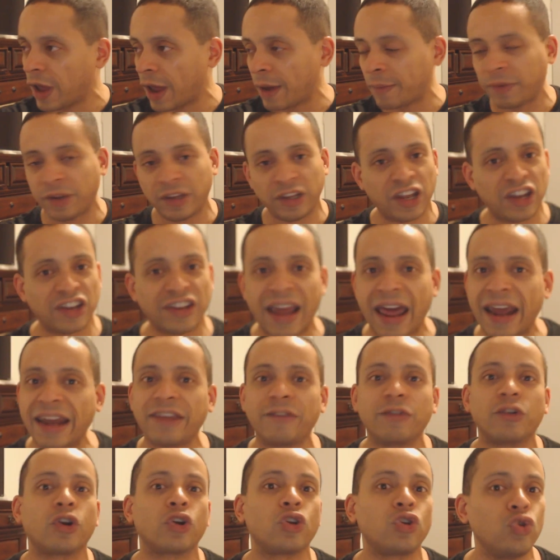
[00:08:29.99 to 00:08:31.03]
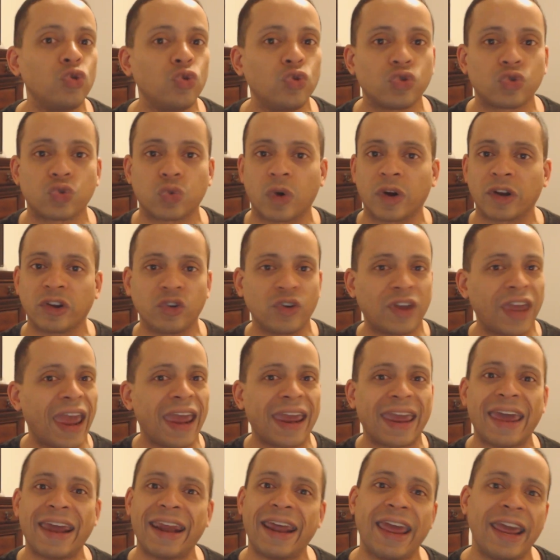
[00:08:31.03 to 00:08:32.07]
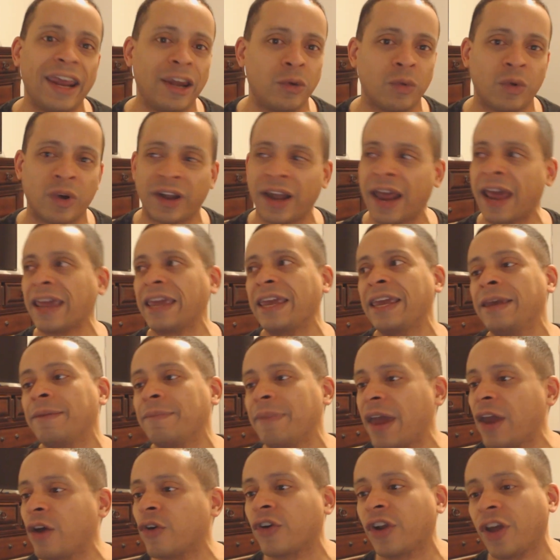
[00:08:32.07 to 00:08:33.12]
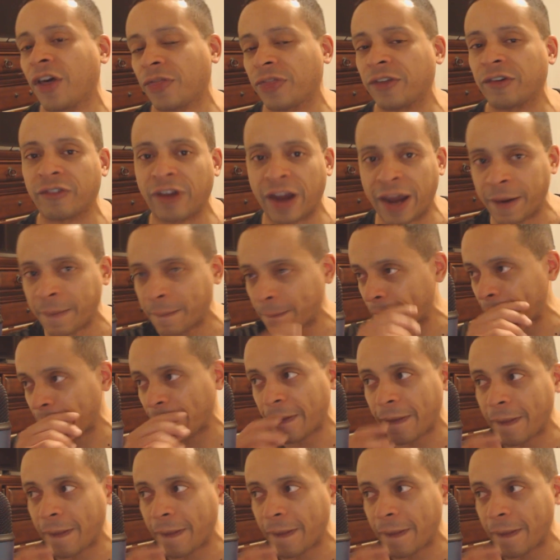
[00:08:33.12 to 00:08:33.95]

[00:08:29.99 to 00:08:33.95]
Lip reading: I mean, they're not even a used one. You can't get it anywhere, not eBay or nothing, right?